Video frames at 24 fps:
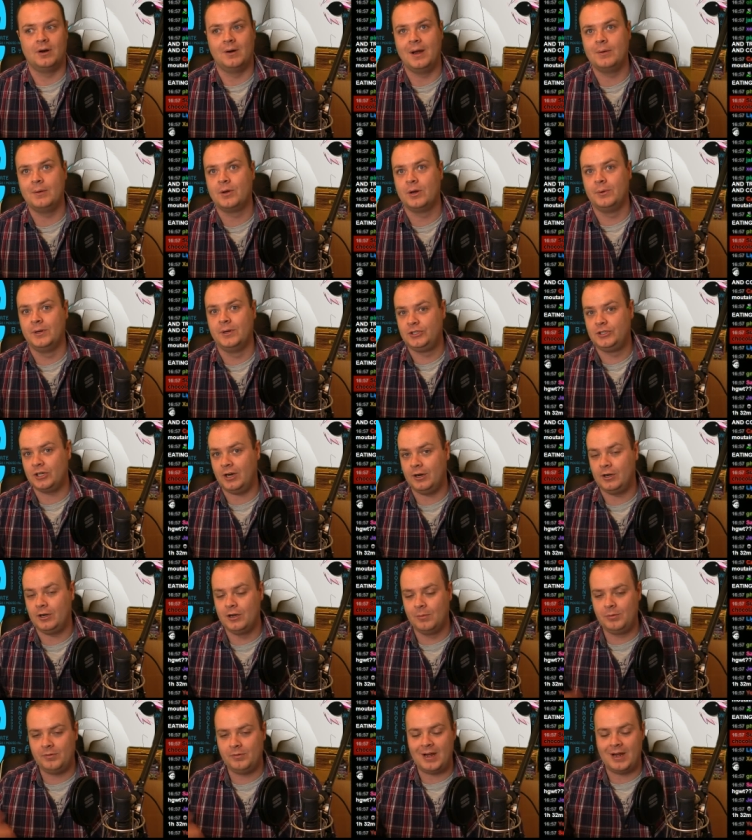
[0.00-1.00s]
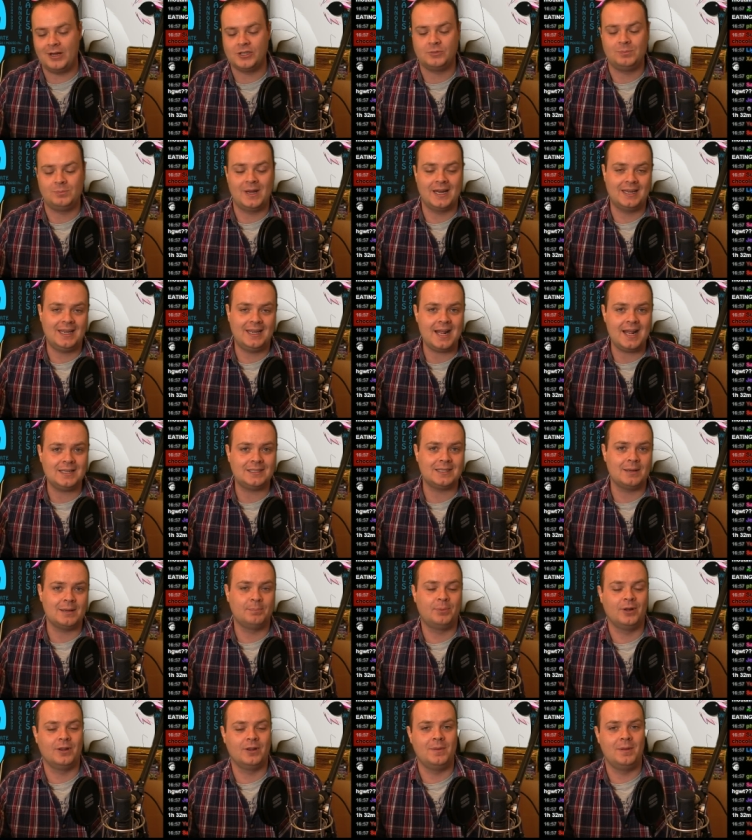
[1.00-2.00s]
I'm going to enjoy a couple of hours with my kids, then
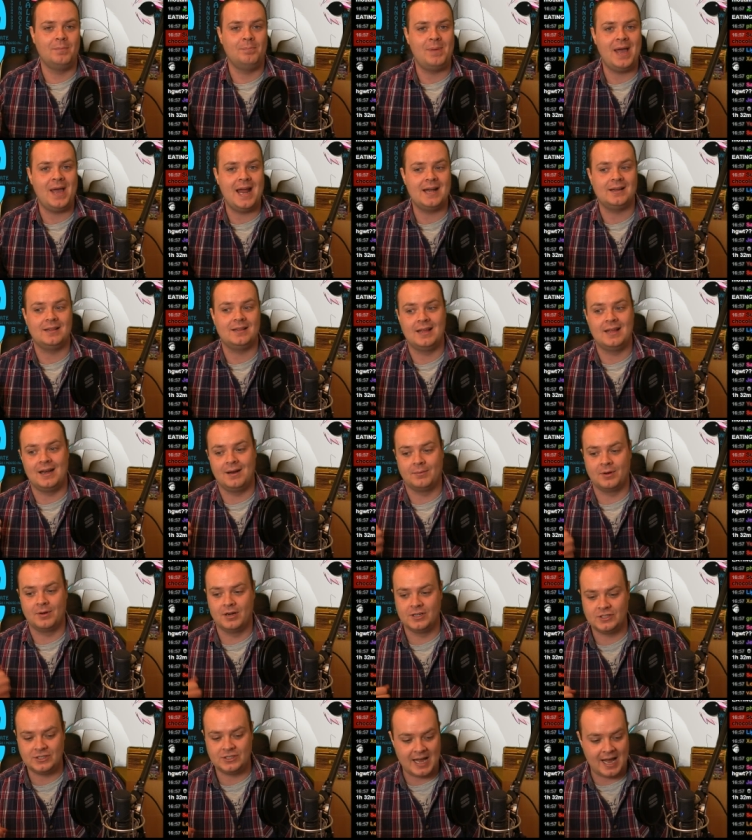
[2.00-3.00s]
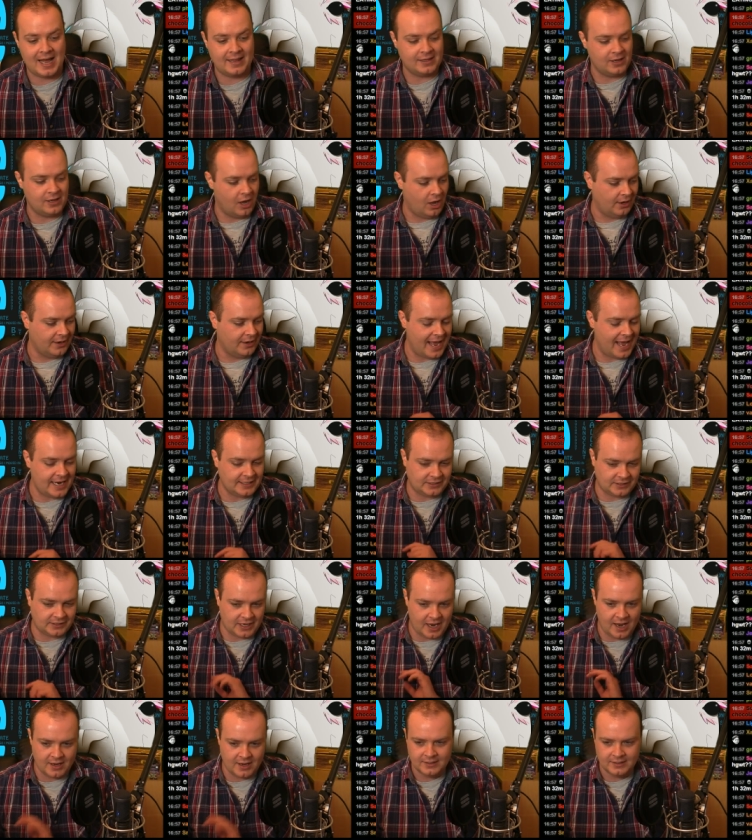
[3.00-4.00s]
put them in bed, and then I'm going to start the all-nighter.